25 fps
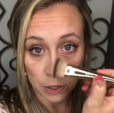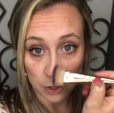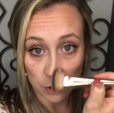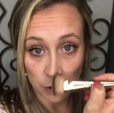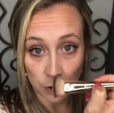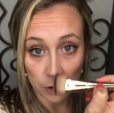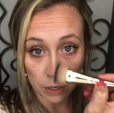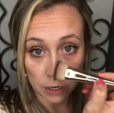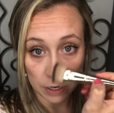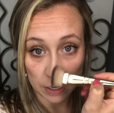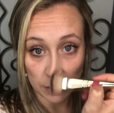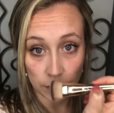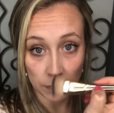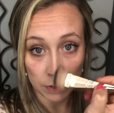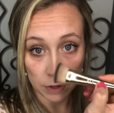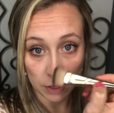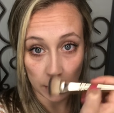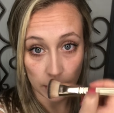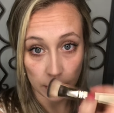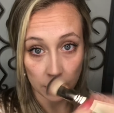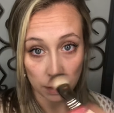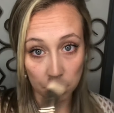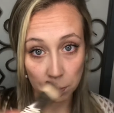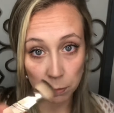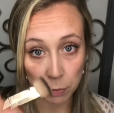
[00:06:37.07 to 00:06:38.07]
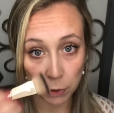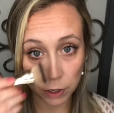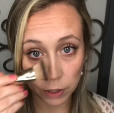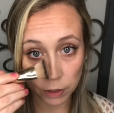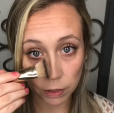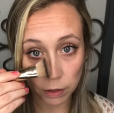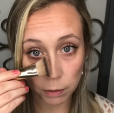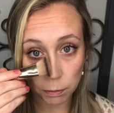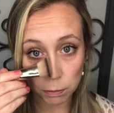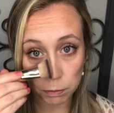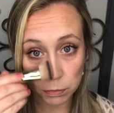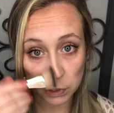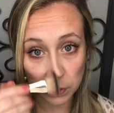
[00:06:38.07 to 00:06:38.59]
You can even kind of bring
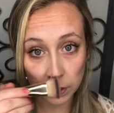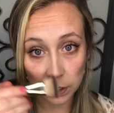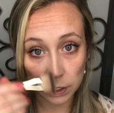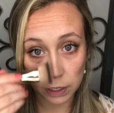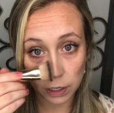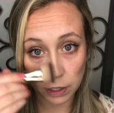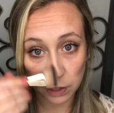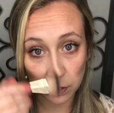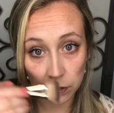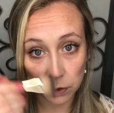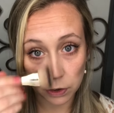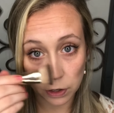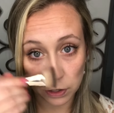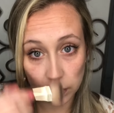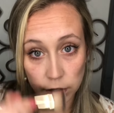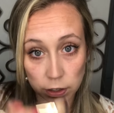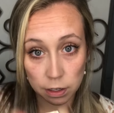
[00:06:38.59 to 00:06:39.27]
them together at